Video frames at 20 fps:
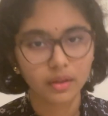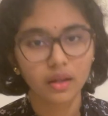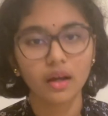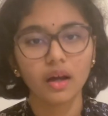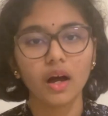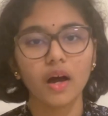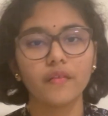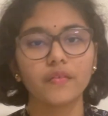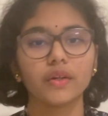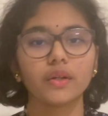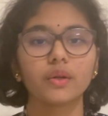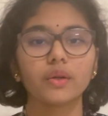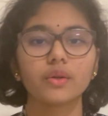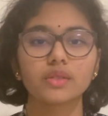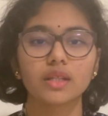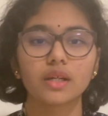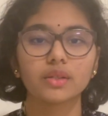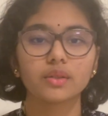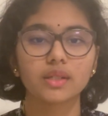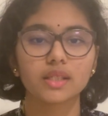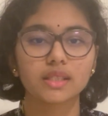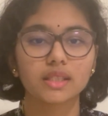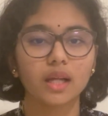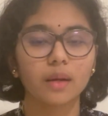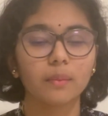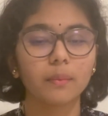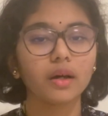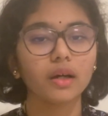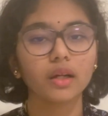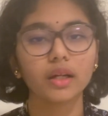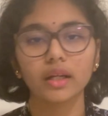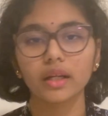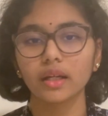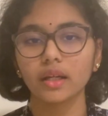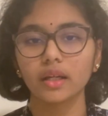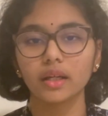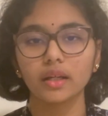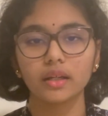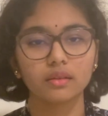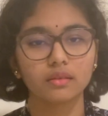After it goes down to our stomach,
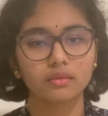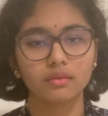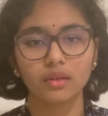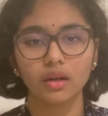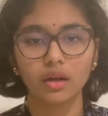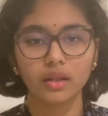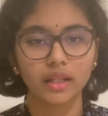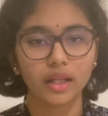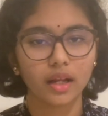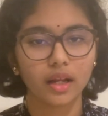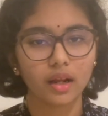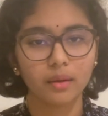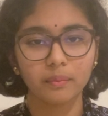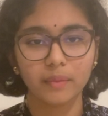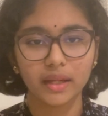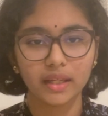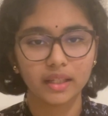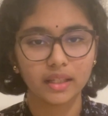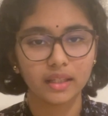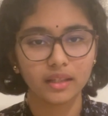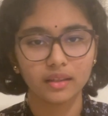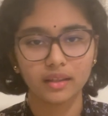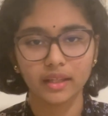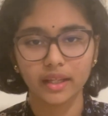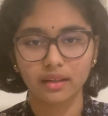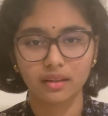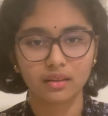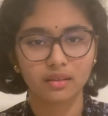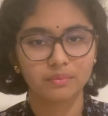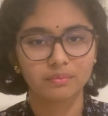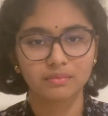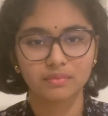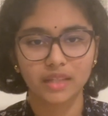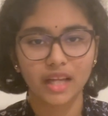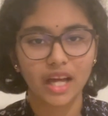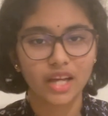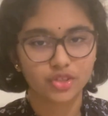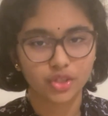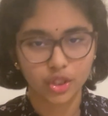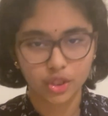there are many
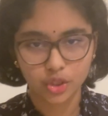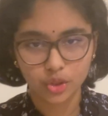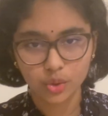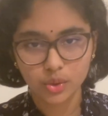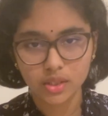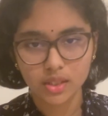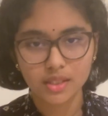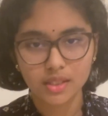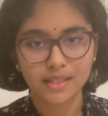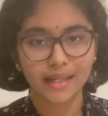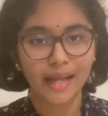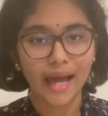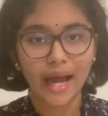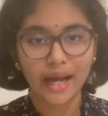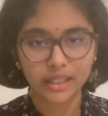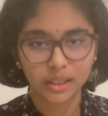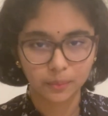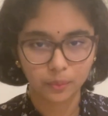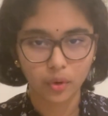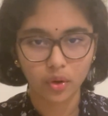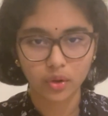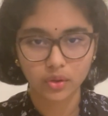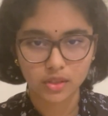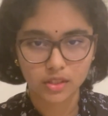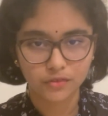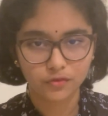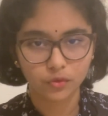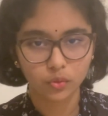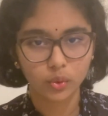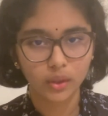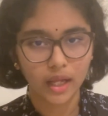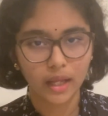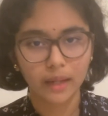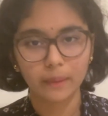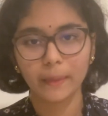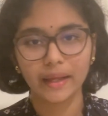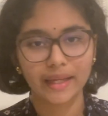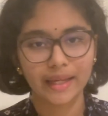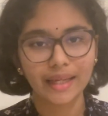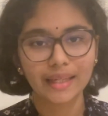gastric juices that act upon this food and
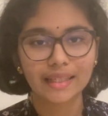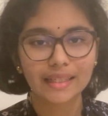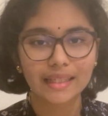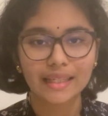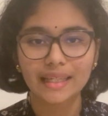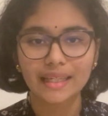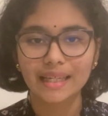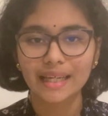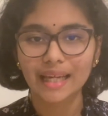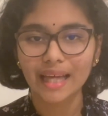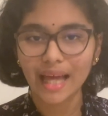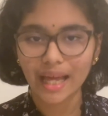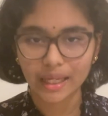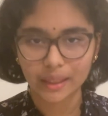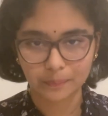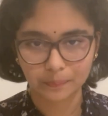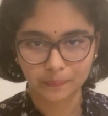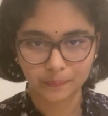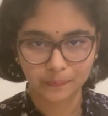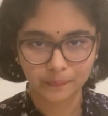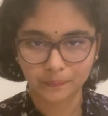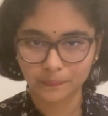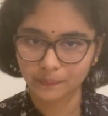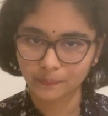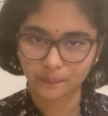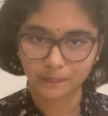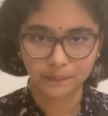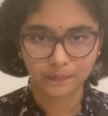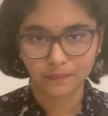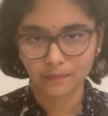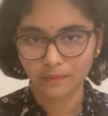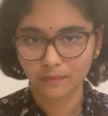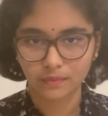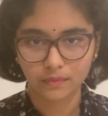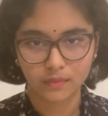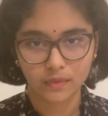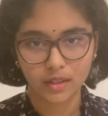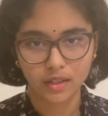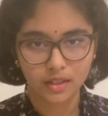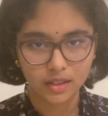make it chyme.
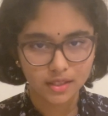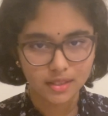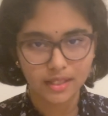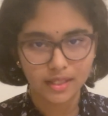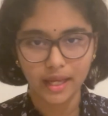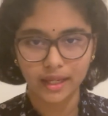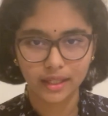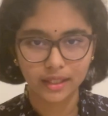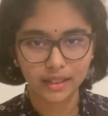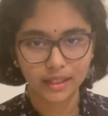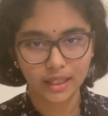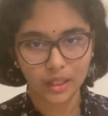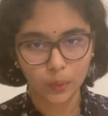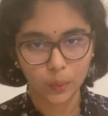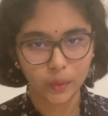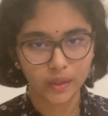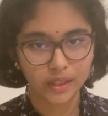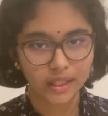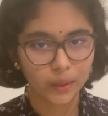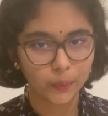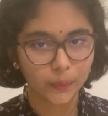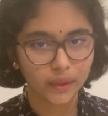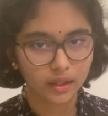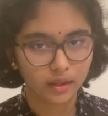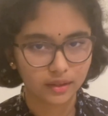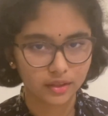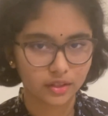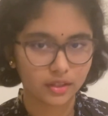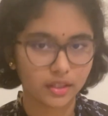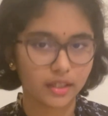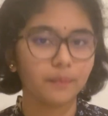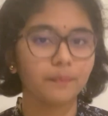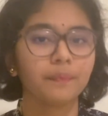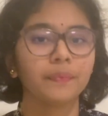The second keyword that we learned today.